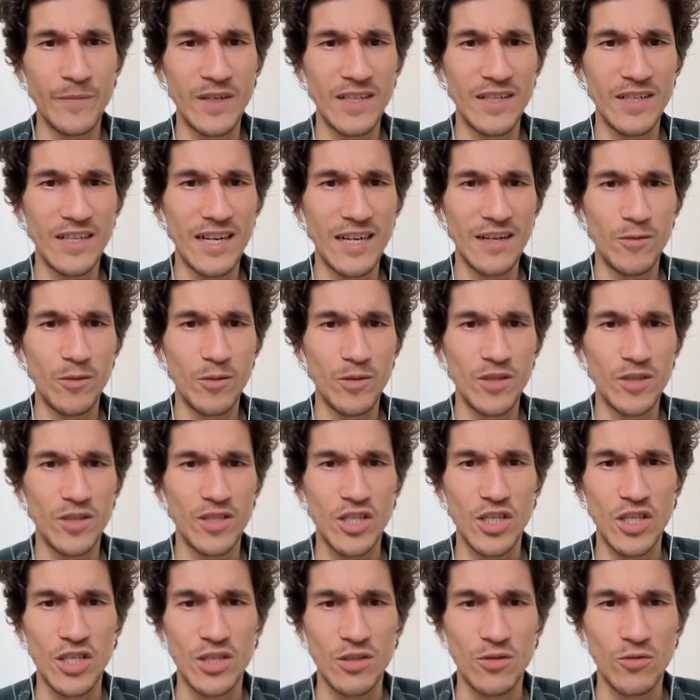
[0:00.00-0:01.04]
I wanted
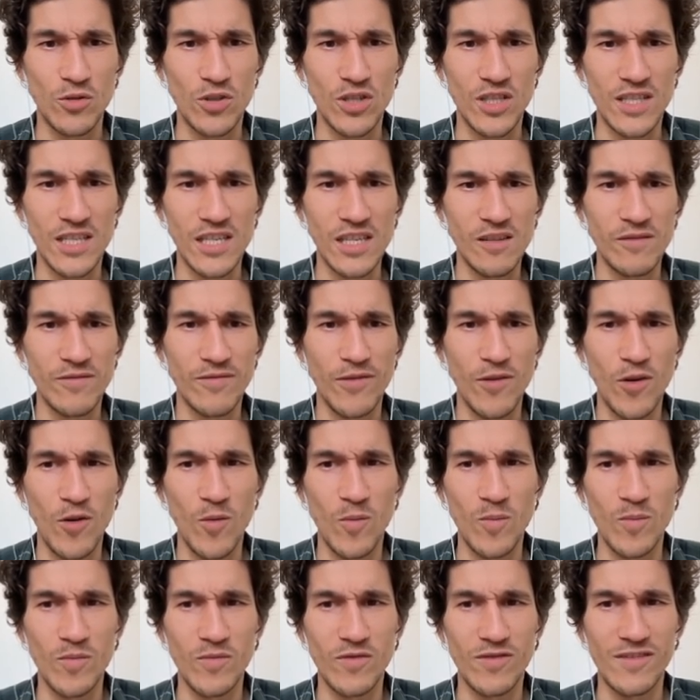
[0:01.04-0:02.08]
just to steal
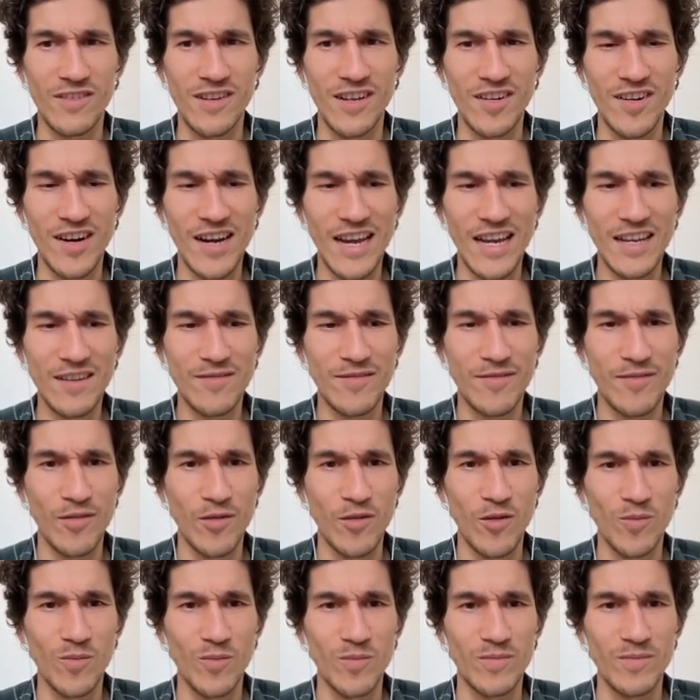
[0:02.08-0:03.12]
from grain,
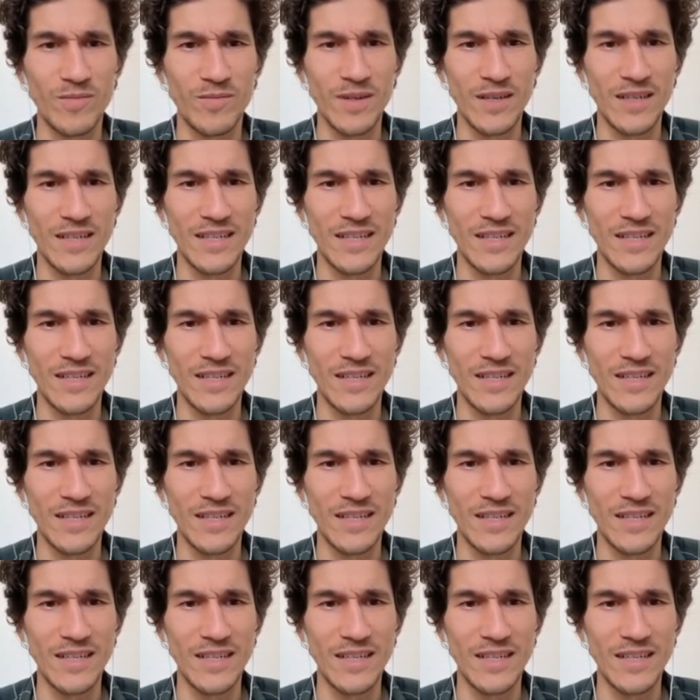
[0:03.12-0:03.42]
from